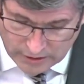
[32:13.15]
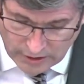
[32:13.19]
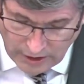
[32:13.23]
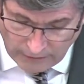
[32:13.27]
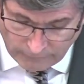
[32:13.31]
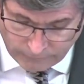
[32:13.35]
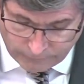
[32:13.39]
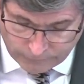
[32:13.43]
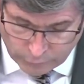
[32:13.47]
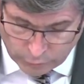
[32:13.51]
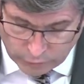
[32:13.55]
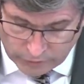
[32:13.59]
A
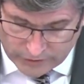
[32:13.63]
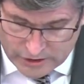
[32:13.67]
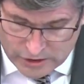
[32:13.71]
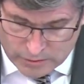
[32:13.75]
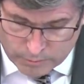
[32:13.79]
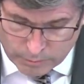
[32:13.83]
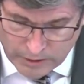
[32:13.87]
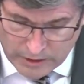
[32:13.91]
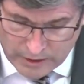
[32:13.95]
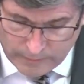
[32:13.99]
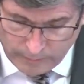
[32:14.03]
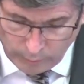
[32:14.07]
foolish
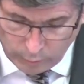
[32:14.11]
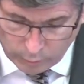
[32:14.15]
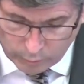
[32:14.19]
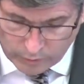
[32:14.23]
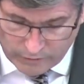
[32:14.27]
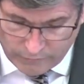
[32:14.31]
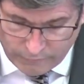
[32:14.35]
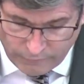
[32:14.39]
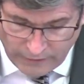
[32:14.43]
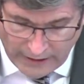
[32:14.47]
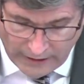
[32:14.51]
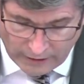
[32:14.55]
people
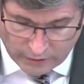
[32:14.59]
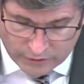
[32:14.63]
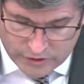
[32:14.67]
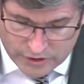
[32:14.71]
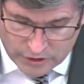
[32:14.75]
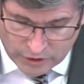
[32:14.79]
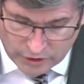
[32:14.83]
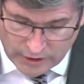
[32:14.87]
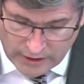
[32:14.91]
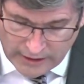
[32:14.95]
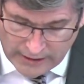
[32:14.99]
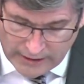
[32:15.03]
reviles
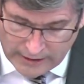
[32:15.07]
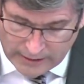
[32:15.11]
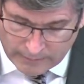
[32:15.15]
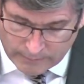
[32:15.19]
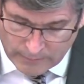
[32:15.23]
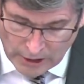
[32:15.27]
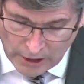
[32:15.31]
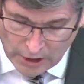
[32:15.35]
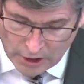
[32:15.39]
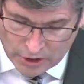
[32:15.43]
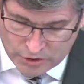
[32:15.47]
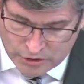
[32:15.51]
your name.
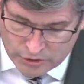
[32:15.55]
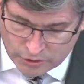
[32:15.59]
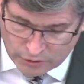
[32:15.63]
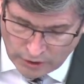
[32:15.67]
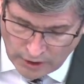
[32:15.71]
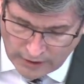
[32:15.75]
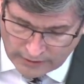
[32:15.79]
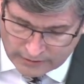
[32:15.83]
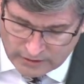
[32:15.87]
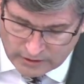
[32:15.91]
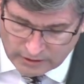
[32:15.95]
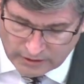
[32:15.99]
Do
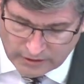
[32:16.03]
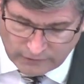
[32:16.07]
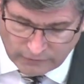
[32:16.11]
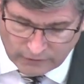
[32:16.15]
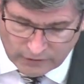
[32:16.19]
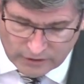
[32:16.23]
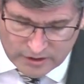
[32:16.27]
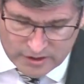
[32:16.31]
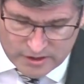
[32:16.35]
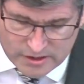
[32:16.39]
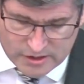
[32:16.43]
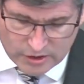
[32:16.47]
not deliver
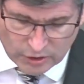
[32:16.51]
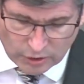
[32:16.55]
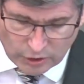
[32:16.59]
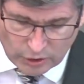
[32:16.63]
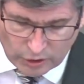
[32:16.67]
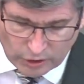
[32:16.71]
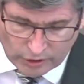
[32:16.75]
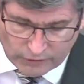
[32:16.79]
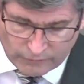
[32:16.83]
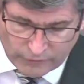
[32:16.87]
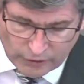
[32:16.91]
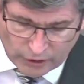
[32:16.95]
the
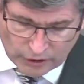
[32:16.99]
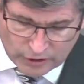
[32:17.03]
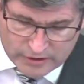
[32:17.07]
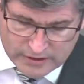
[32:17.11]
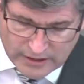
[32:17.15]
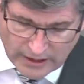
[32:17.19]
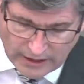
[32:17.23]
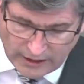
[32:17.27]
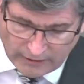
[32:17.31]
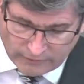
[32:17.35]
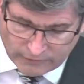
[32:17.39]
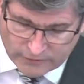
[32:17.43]
soul of your
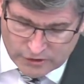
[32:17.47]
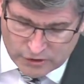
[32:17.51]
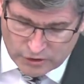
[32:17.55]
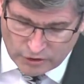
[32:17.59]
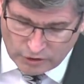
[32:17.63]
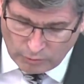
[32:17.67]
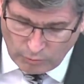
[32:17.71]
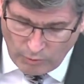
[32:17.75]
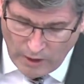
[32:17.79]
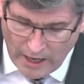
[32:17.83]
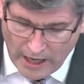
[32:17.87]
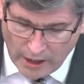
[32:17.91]
dove to the
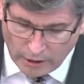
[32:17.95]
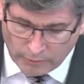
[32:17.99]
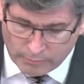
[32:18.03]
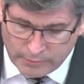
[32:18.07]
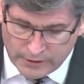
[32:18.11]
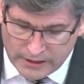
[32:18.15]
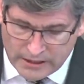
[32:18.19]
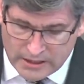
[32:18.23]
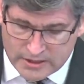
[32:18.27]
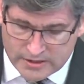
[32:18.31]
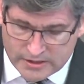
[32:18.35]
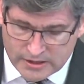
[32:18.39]
wild
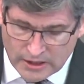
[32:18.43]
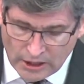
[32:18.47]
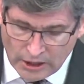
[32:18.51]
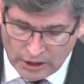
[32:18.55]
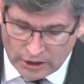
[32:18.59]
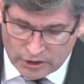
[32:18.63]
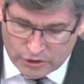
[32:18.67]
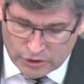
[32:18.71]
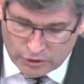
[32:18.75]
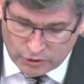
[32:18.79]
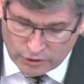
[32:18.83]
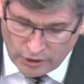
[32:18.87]
beast.
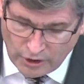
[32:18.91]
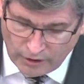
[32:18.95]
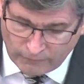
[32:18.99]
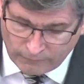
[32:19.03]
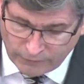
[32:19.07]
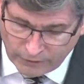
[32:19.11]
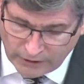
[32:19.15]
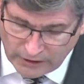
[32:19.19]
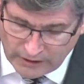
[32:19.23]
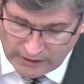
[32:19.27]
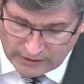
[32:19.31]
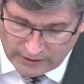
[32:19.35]
Do not
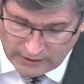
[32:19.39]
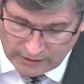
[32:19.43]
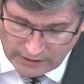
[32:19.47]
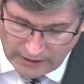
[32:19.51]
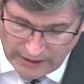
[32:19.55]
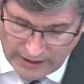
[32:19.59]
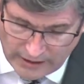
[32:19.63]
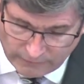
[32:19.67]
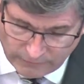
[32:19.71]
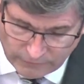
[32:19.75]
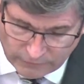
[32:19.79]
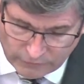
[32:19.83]
forget the
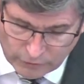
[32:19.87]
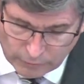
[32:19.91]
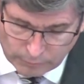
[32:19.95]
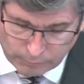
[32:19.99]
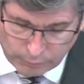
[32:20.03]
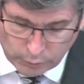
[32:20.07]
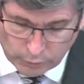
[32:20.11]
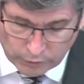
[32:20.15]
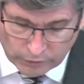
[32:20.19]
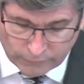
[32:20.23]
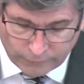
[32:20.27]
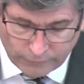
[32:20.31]
life of your
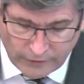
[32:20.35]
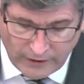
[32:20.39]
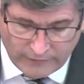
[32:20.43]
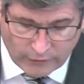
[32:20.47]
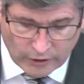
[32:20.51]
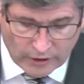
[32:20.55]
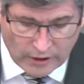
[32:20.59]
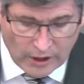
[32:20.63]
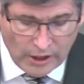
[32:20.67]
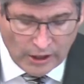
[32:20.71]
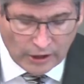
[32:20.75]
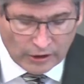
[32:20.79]
poor
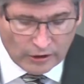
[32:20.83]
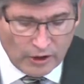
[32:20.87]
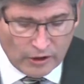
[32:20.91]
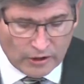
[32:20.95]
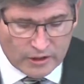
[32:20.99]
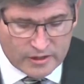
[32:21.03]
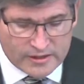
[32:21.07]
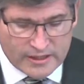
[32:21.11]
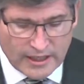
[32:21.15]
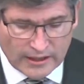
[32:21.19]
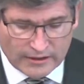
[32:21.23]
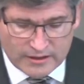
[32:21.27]
forever.
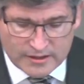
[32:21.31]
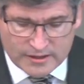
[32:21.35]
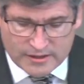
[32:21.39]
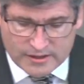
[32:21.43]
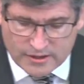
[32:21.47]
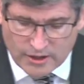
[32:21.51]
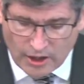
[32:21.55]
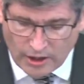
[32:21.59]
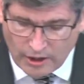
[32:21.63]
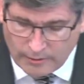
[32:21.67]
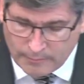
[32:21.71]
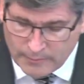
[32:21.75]
Notice how the
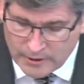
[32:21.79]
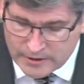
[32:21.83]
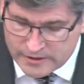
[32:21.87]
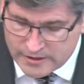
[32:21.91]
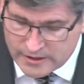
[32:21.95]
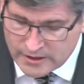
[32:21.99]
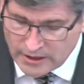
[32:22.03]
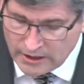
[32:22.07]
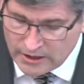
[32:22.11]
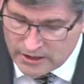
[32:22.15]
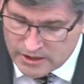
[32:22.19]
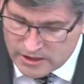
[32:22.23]
psalmist,
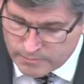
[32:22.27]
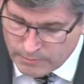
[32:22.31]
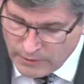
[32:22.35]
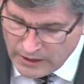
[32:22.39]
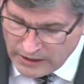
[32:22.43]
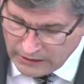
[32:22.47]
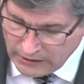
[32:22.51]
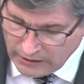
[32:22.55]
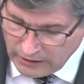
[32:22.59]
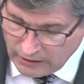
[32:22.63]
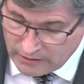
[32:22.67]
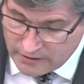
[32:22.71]

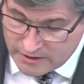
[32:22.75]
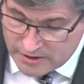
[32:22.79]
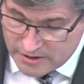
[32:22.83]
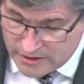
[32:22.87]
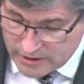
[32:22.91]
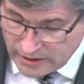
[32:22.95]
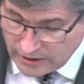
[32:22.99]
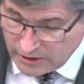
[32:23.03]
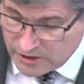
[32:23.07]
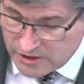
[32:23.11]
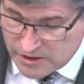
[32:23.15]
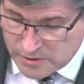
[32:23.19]
speaking, the
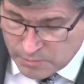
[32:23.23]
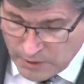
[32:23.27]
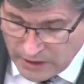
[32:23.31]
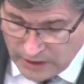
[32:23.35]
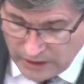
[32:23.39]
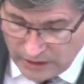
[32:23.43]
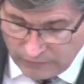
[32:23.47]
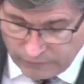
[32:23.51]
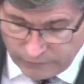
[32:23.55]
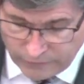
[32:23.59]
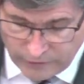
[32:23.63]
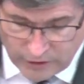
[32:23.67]
singer
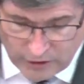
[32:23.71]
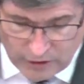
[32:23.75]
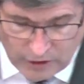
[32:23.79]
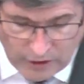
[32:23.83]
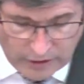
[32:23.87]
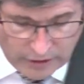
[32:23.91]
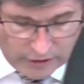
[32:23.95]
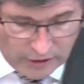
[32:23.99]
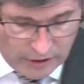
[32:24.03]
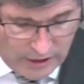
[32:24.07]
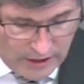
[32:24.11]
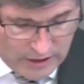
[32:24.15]
speaking for the
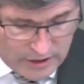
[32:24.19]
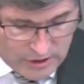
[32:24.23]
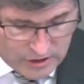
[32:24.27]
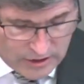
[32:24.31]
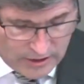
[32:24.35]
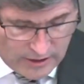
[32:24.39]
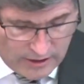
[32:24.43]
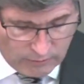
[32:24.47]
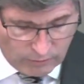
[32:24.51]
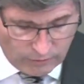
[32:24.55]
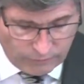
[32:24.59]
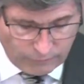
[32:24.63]
congregation,
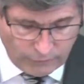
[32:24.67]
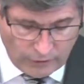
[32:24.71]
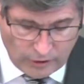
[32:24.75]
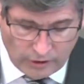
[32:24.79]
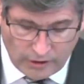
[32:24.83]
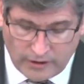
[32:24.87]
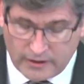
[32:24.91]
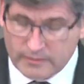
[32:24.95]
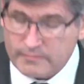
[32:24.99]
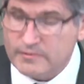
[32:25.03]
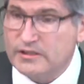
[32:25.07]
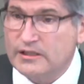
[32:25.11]
they refer to
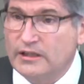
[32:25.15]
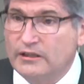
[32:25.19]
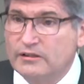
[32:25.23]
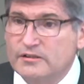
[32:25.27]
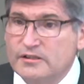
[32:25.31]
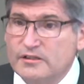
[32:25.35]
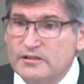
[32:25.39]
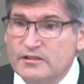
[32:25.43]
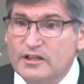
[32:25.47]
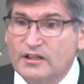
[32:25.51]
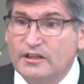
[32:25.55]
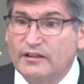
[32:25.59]
themselves
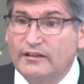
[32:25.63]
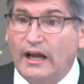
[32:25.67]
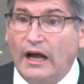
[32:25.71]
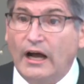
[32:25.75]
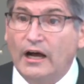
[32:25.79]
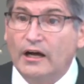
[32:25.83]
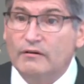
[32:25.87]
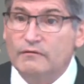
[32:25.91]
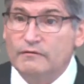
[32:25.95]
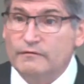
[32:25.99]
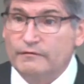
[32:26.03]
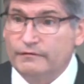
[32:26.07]
as a
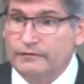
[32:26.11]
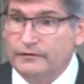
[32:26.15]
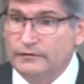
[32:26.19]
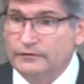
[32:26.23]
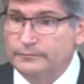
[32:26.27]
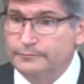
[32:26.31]
dove.